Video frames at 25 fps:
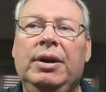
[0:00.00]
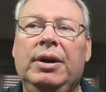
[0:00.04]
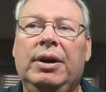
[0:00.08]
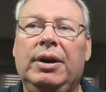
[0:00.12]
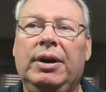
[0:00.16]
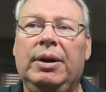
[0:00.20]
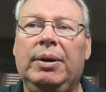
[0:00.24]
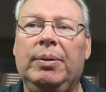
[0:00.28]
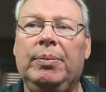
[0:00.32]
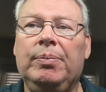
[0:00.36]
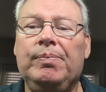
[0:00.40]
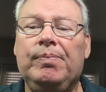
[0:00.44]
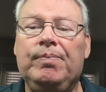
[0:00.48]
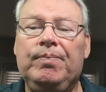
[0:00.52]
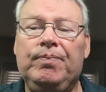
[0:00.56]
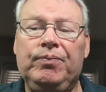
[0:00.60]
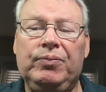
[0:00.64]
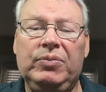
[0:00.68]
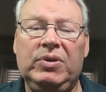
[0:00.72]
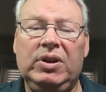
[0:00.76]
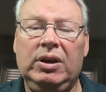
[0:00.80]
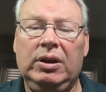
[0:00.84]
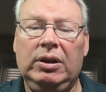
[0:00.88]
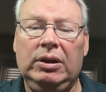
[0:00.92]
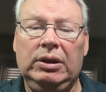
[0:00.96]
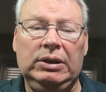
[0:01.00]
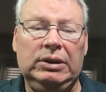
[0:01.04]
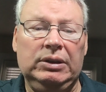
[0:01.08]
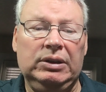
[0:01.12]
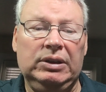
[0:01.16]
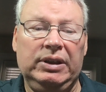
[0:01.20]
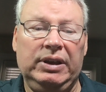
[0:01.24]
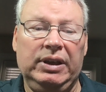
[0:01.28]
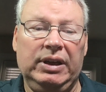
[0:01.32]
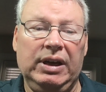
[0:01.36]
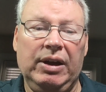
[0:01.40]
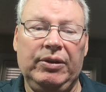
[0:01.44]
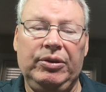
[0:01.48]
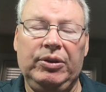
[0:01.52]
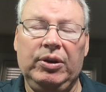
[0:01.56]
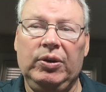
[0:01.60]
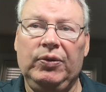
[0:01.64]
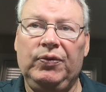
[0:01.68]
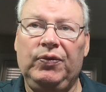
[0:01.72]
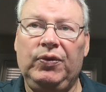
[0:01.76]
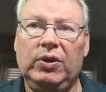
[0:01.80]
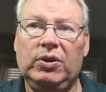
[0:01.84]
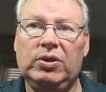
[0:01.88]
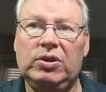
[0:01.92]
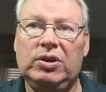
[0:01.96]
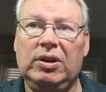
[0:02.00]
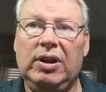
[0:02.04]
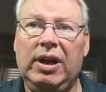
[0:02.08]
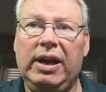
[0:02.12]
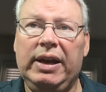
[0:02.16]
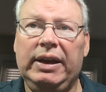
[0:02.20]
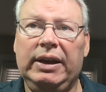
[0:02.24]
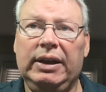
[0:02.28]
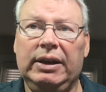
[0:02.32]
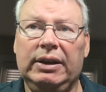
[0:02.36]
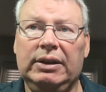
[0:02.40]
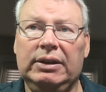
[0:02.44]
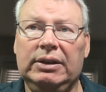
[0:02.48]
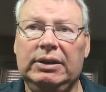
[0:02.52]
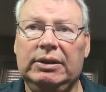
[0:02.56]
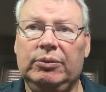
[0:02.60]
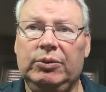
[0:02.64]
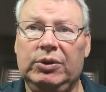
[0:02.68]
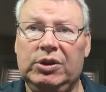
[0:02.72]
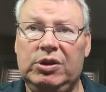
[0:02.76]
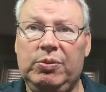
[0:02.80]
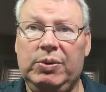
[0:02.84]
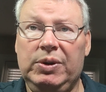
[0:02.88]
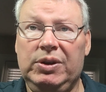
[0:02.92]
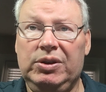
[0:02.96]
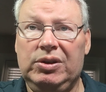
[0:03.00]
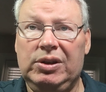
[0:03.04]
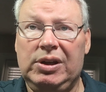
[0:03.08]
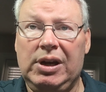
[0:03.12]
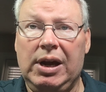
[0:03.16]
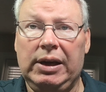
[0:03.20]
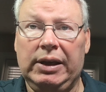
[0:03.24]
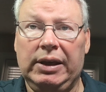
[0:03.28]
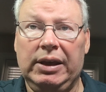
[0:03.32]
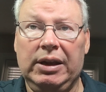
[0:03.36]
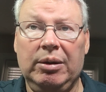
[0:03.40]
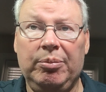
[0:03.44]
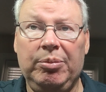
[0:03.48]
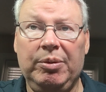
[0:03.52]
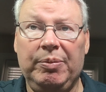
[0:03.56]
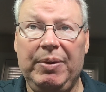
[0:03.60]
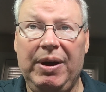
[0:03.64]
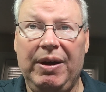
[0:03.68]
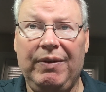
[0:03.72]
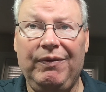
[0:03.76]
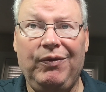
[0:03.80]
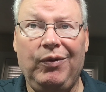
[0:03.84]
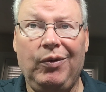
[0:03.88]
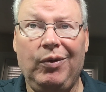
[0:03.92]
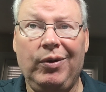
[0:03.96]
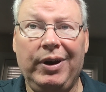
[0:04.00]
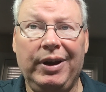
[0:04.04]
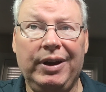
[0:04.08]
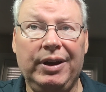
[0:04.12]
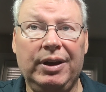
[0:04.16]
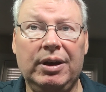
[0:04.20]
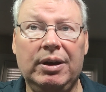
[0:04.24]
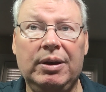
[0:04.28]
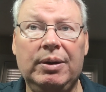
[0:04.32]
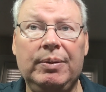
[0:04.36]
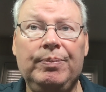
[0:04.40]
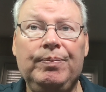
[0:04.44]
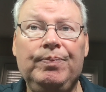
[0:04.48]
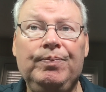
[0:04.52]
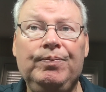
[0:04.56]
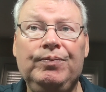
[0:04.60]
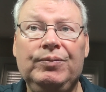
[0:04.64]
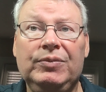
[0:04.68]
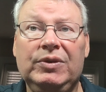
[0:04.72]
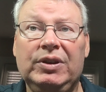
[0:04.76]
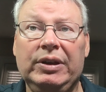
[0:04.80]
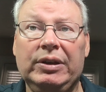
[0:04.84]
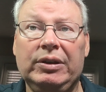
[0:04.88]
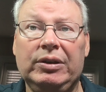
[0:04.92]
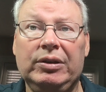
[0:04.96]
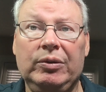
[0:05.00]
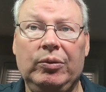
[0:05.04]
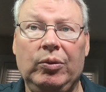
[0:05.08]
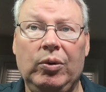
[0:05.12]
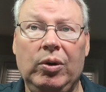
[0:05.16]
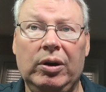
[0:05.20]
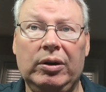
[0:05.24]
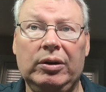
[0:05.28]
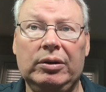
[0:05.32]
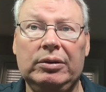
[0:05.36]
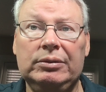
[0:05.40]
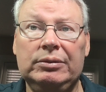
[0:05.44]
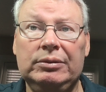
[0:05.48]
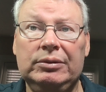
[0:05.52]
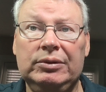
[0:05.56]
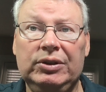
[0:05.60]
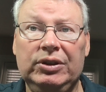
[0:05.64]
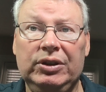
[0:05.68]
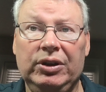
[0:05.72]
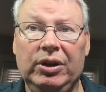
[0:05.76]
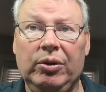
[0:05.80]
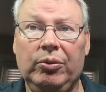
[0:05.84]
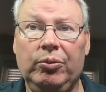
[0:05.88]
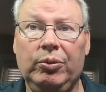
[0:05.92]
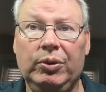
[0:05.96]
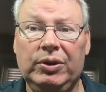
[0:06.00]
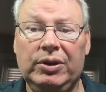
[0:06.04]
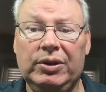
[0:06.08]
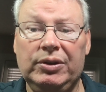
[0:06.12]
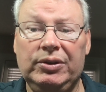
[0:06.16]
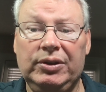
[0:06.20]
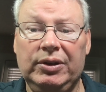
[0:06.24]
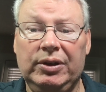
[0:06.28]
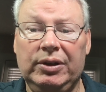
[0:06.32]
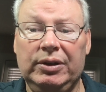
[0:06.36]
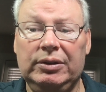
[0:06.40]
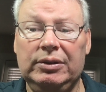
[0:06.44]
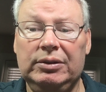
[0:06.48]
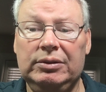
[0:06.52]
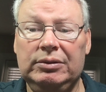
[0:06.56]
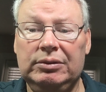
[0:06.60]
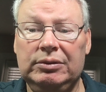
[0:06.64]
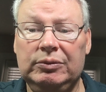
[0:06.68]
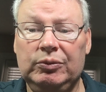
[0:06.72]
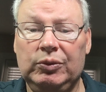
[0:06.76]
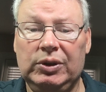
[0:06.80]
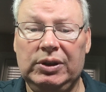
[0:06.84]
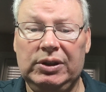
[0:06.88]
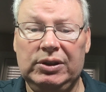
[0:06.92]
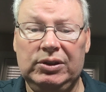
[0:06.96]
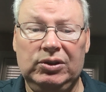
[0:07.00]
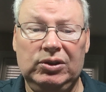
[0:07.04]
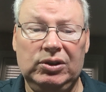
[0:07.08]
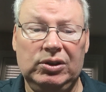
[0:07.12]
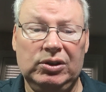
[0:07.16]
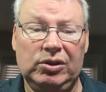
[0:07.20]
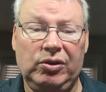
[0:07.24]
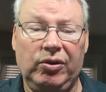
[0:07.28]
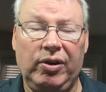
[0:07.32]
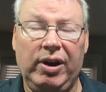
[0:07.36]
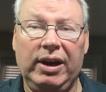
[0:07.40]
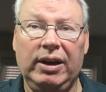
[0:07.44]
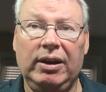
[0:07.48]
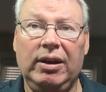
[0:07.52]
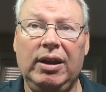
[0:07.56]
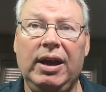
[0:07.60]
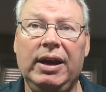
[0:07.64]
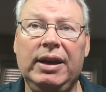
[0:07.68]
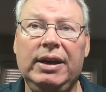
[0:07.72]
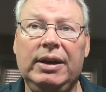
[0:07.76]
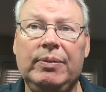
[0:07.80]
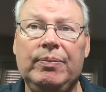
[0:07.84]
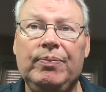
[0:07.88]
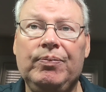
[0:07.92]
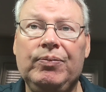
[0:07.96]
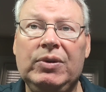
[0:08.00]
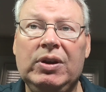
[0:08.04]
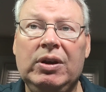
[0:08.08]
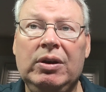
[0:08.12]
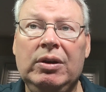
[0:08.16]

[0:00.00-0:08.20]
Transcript: Get out there first light, which means you got to get up about 4 a.m., get to the water, when it's just gray light,